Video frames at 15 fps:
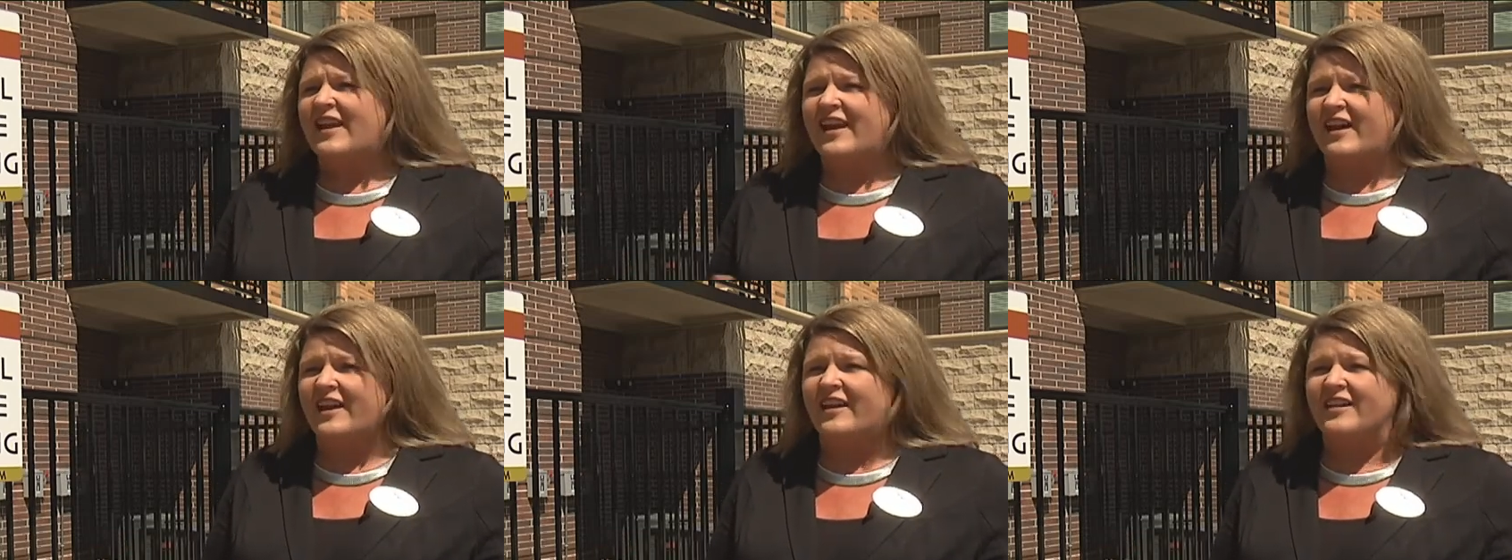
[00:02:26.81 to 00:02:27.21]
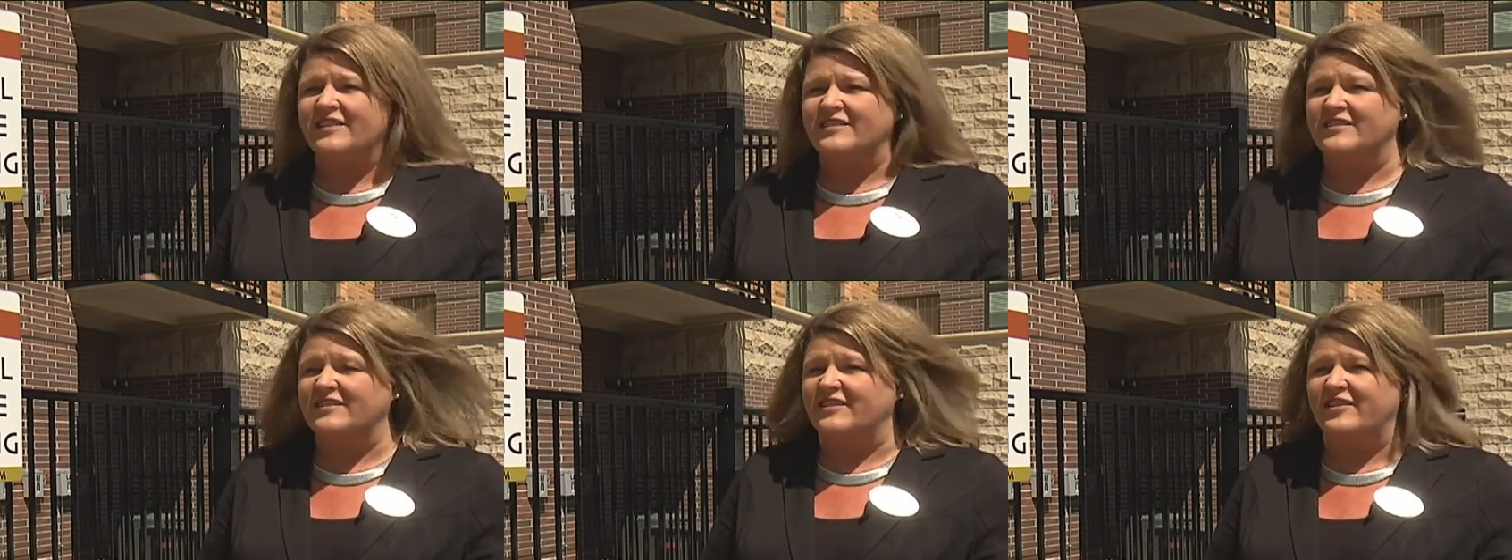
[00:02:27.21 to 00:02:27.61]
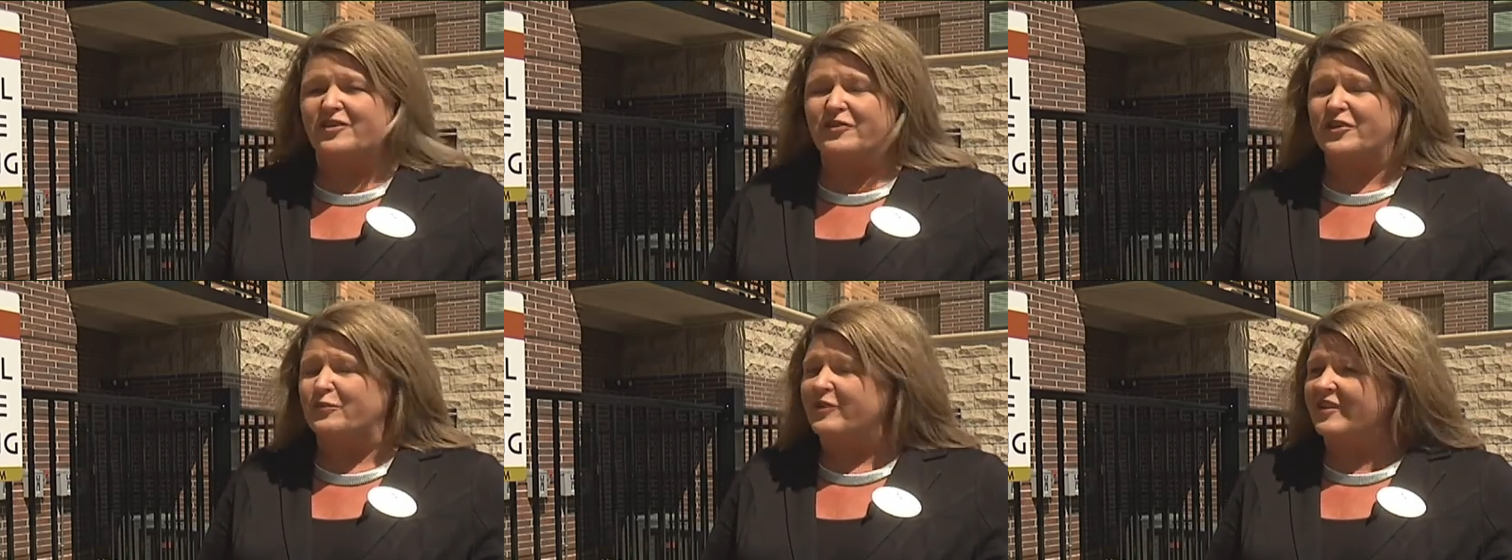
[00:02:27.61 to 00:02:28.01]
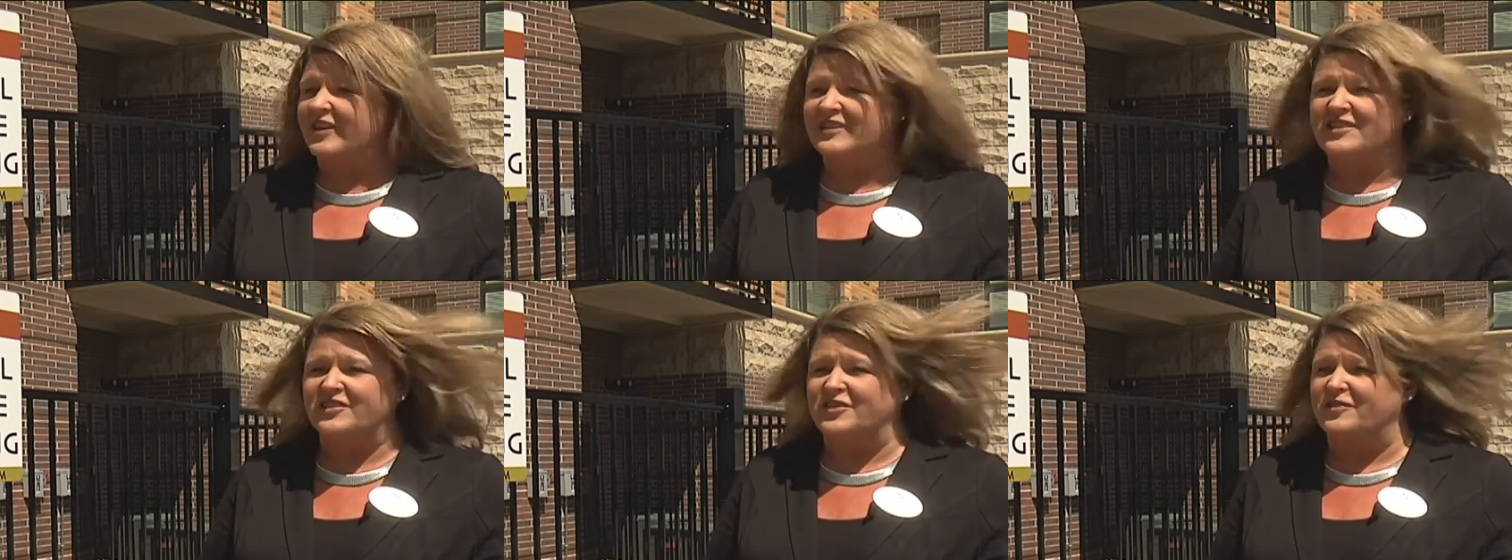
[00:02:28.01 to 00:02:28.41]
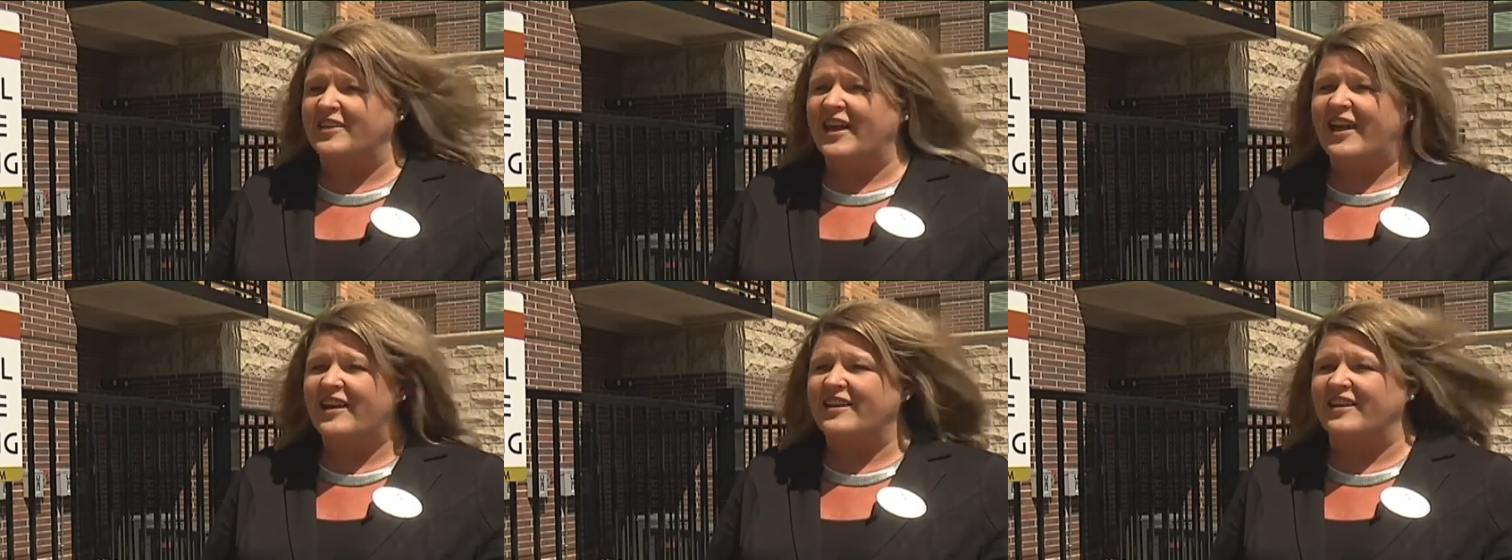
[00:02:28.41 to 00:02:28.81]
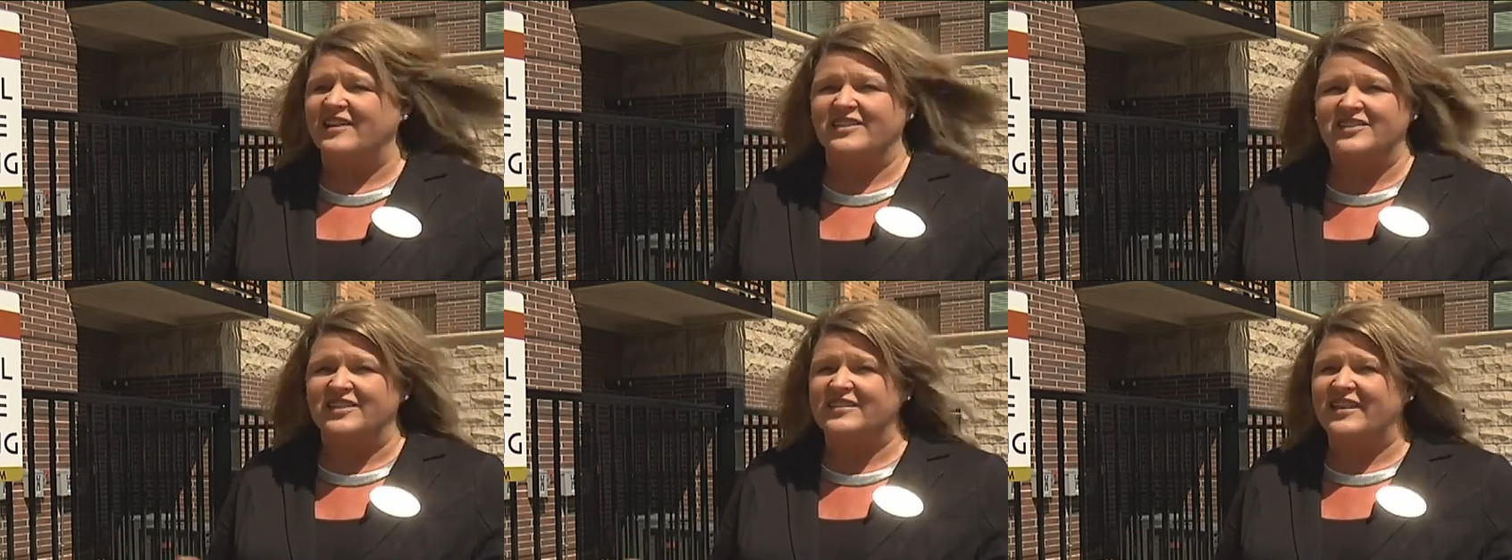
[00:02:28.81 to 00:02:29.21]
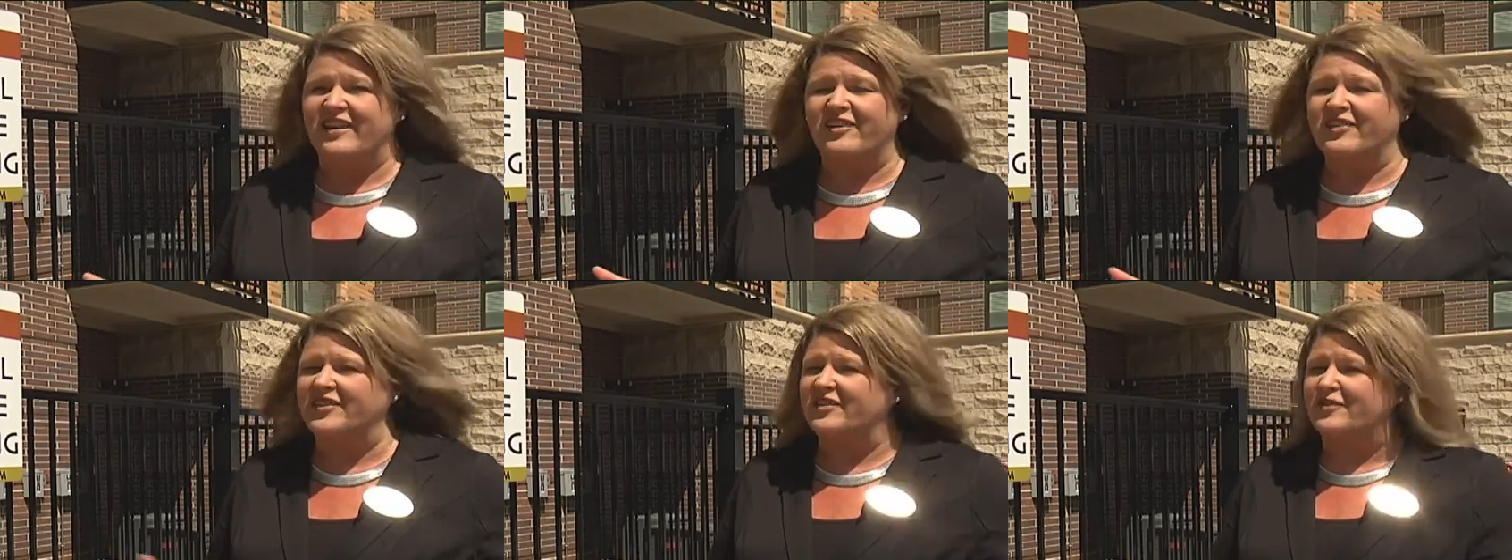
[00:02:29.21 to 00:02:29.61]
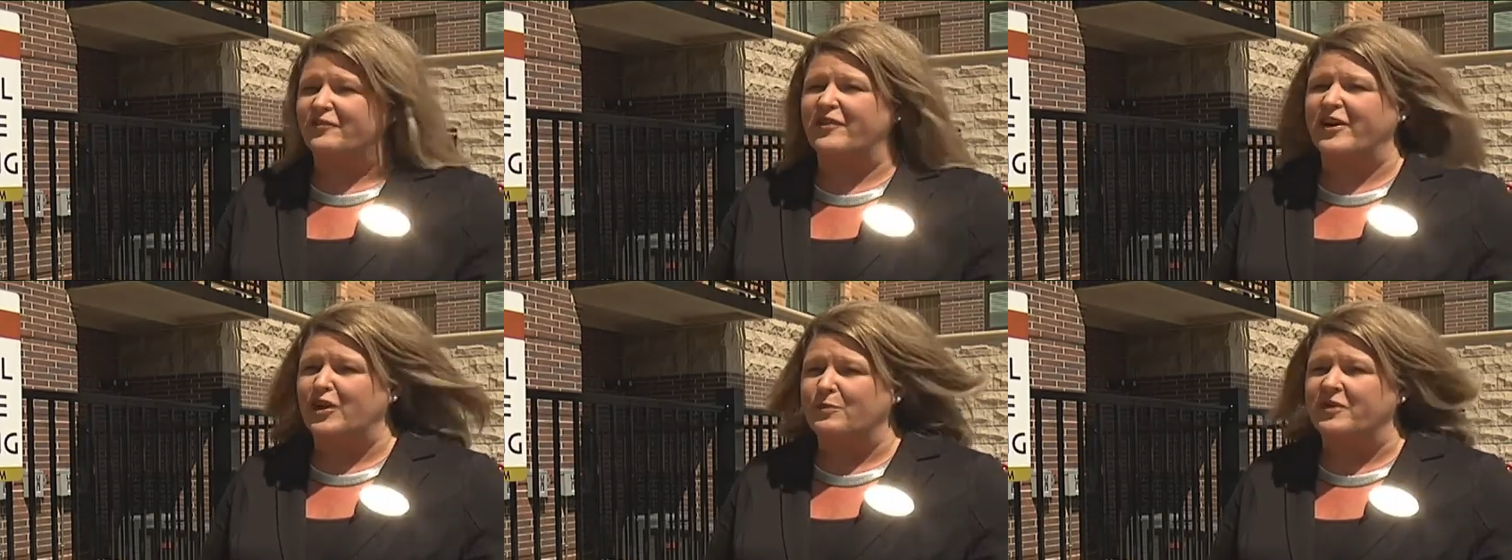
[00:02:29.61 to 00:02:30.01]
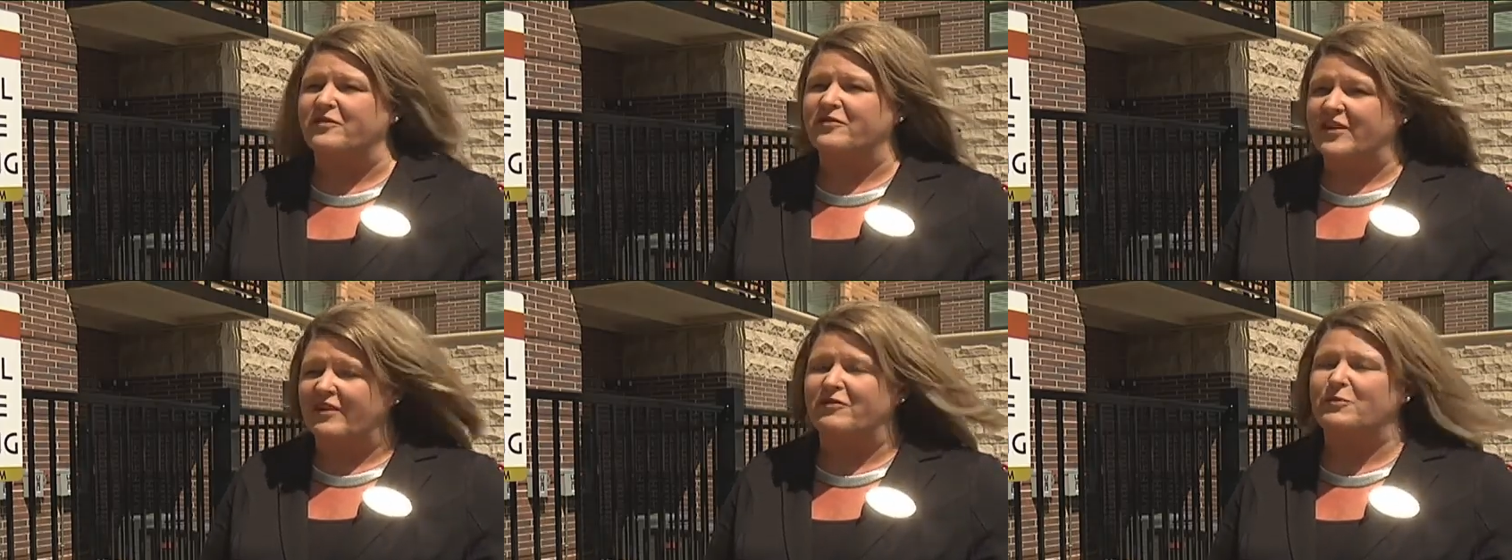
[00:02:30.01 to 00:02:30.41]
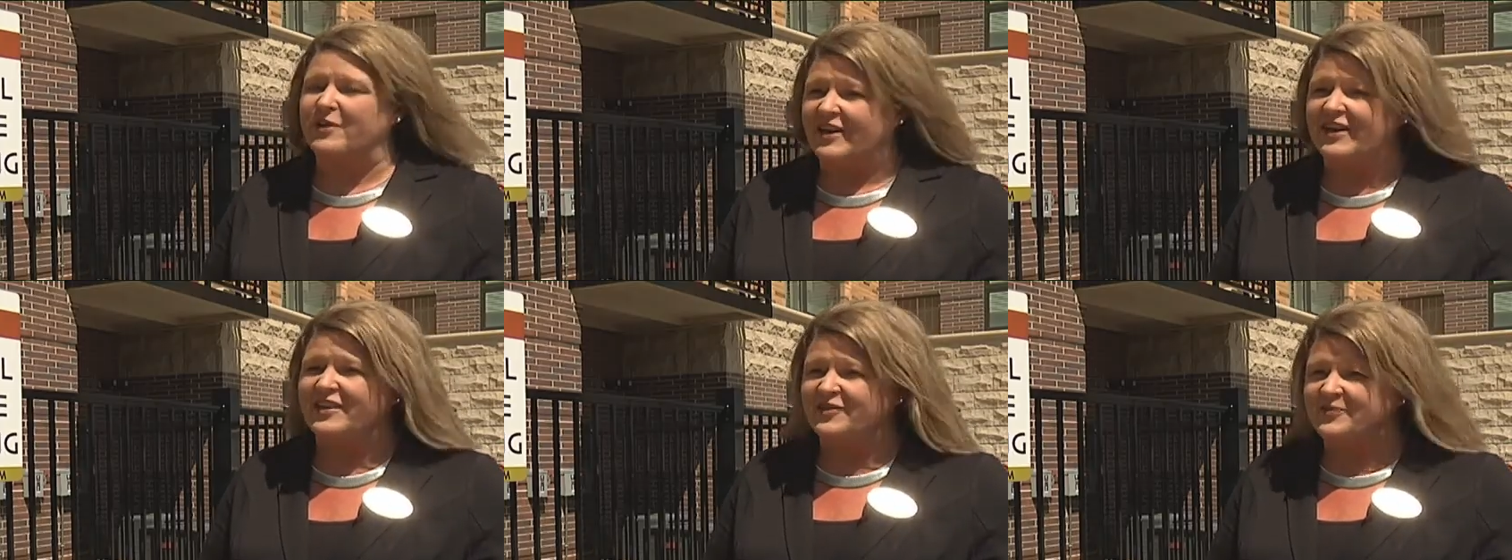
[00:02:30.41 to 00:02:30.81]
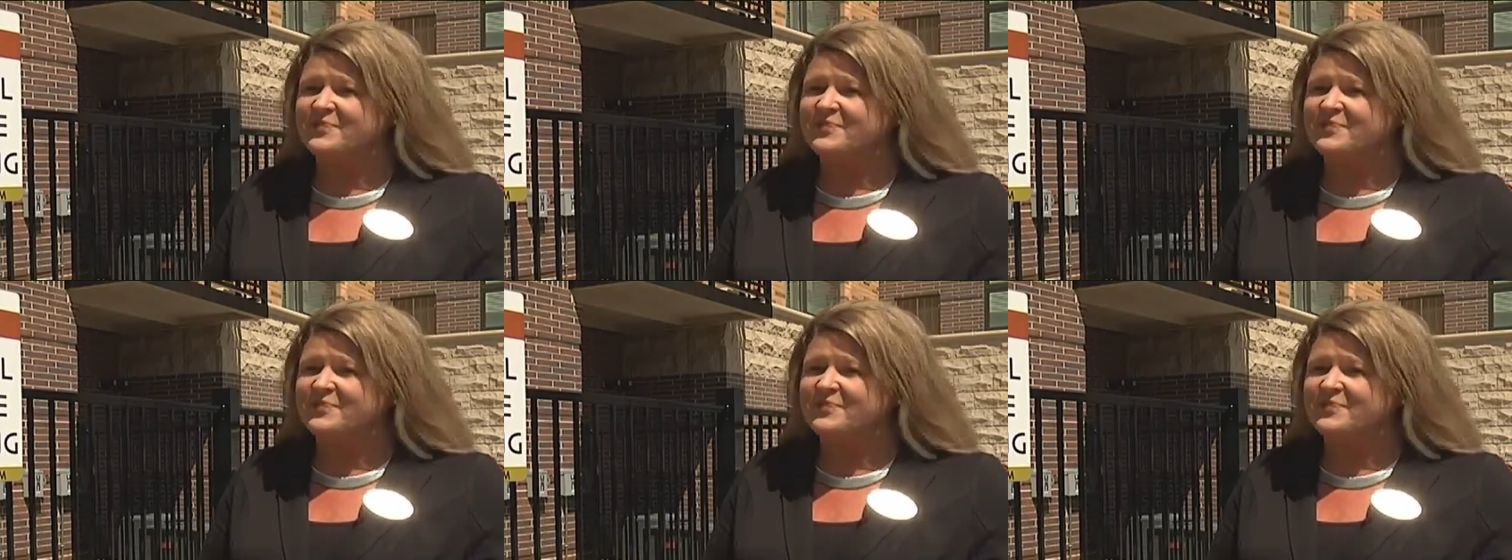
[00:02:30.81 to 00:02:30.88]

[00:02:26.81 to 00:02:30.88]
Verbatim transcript: and you know they're willing to do that and it's just a healthy environment for everybody.